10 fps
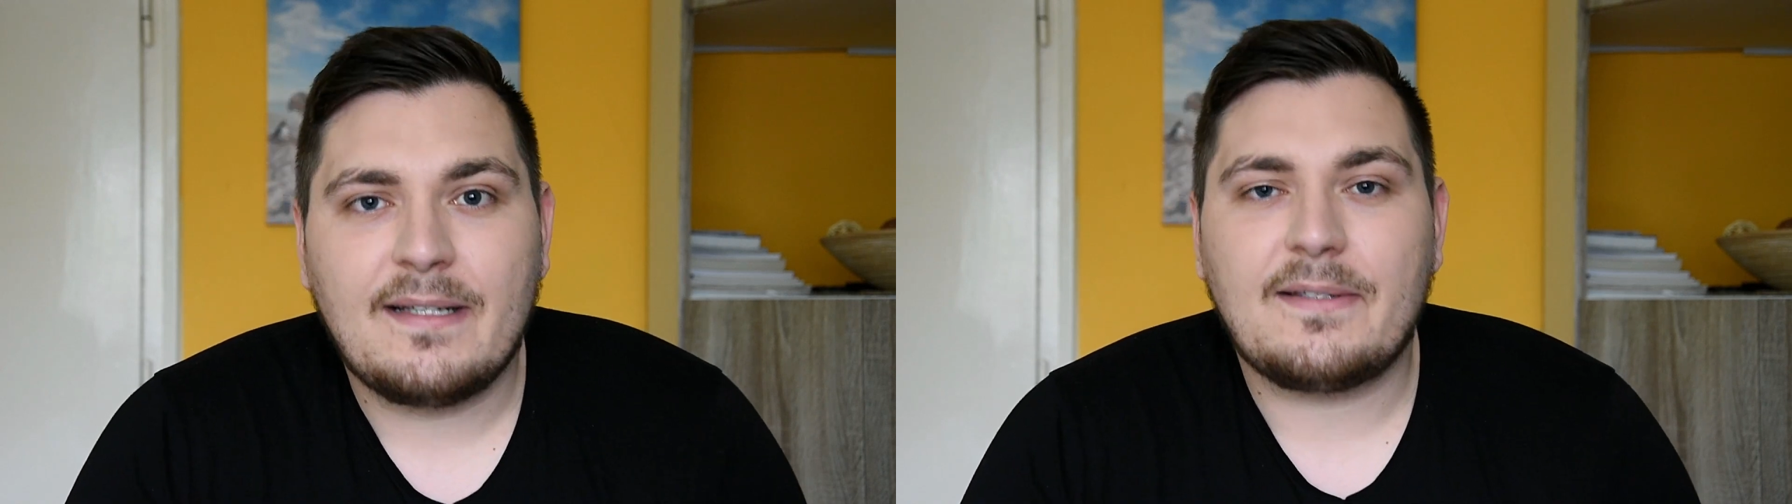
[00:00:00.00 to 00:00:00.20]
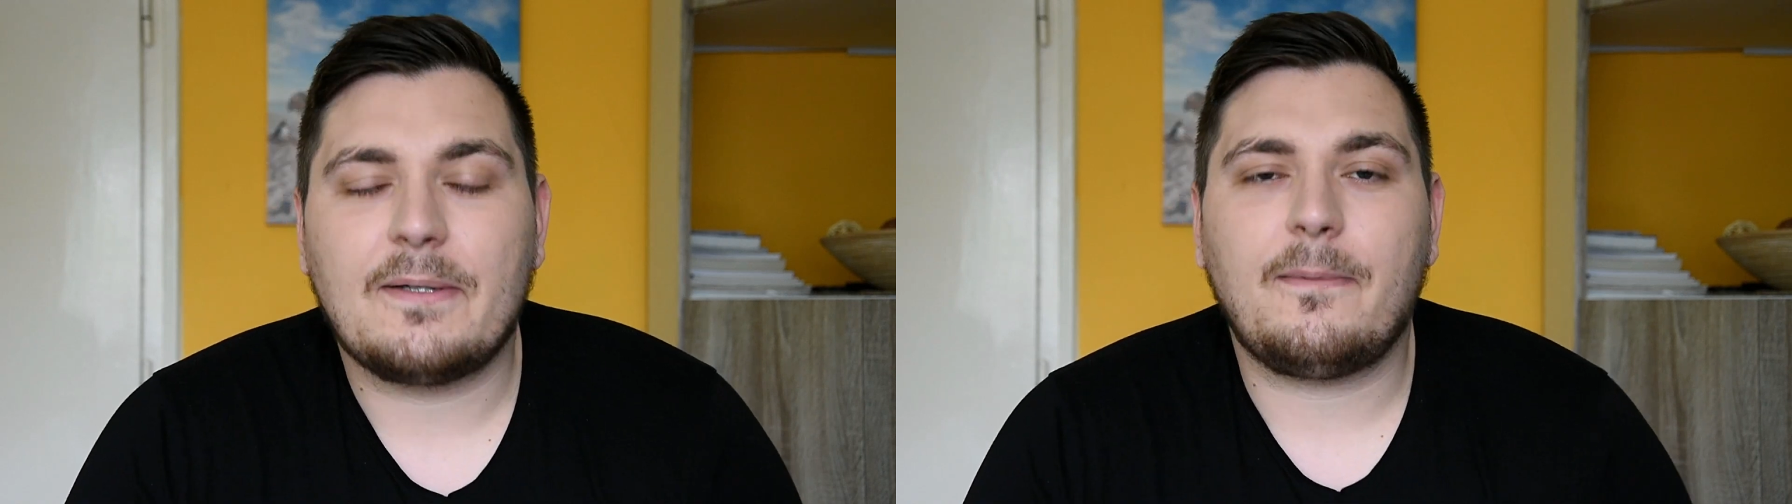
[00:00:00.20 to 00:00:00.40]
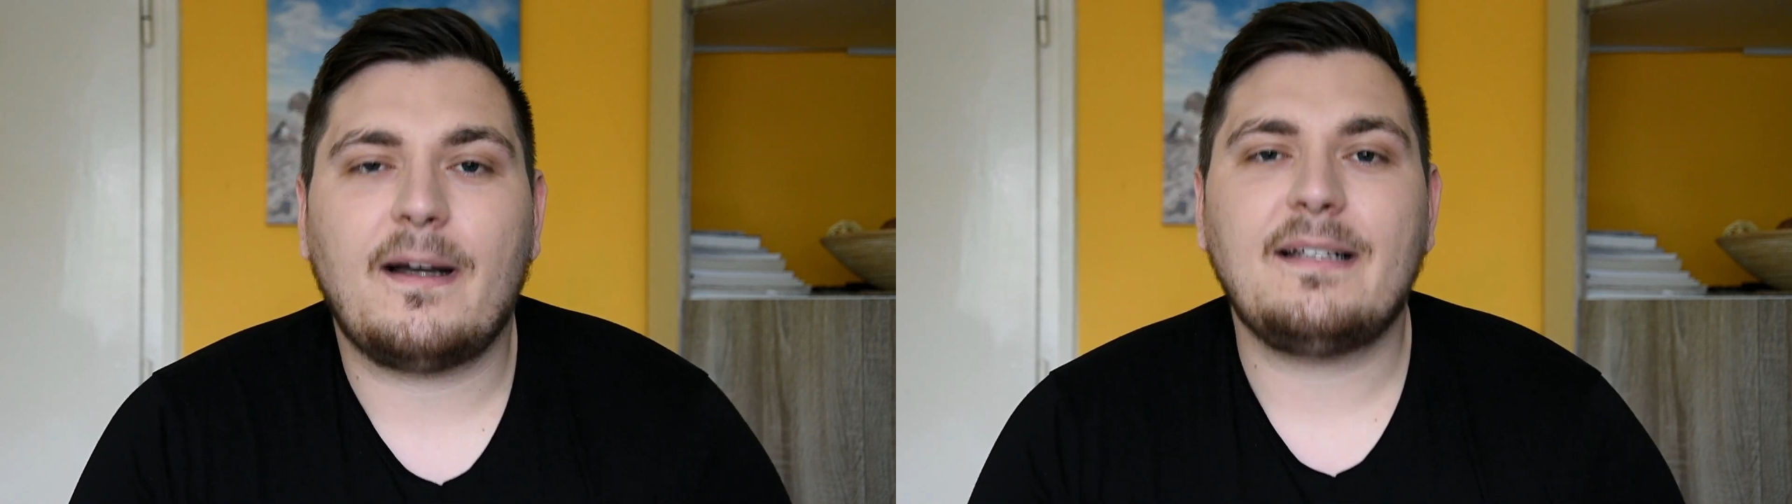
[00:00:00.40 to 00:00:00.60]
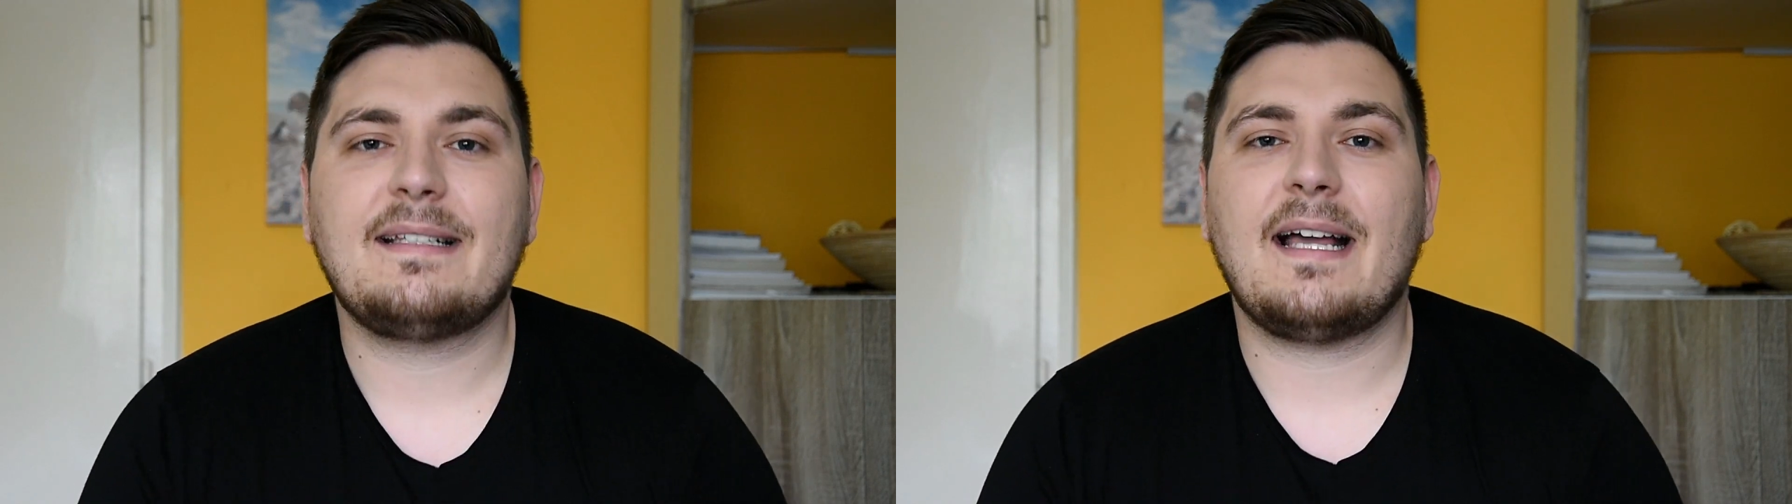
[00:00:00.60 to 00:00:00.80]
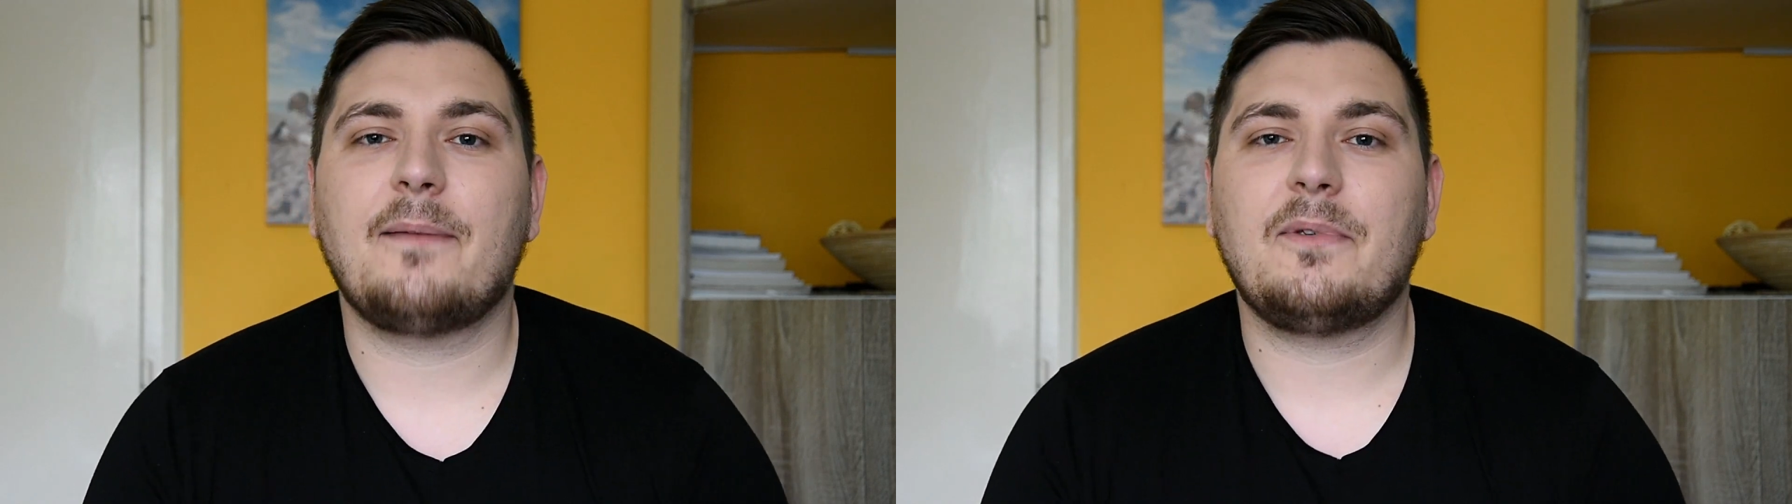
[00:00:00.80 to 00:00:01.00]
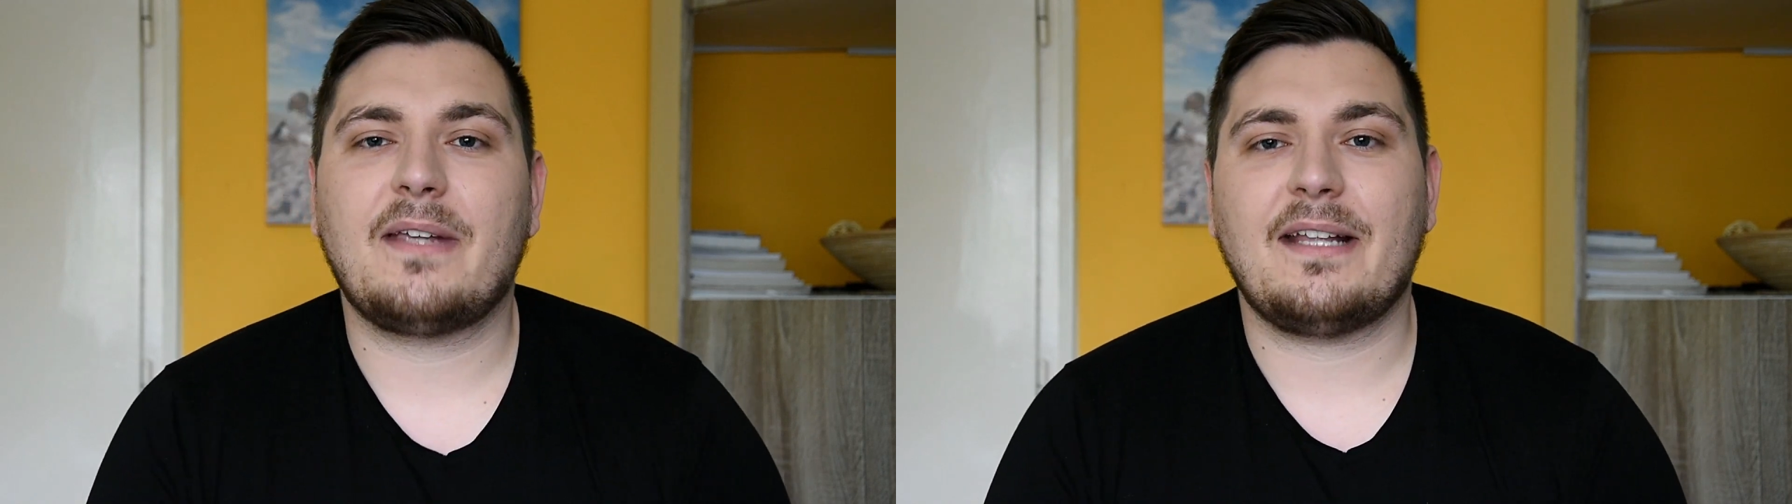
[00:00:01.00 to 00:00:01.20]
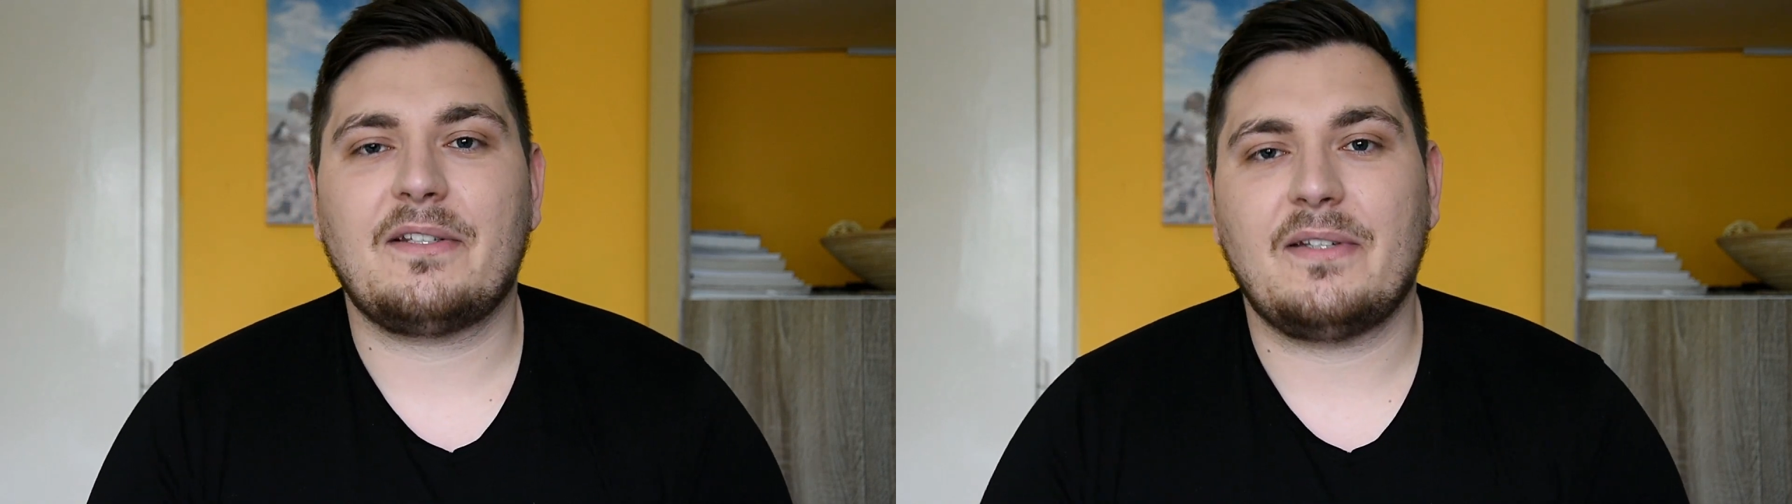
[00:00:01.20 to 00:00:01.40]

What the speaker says: So by the time you get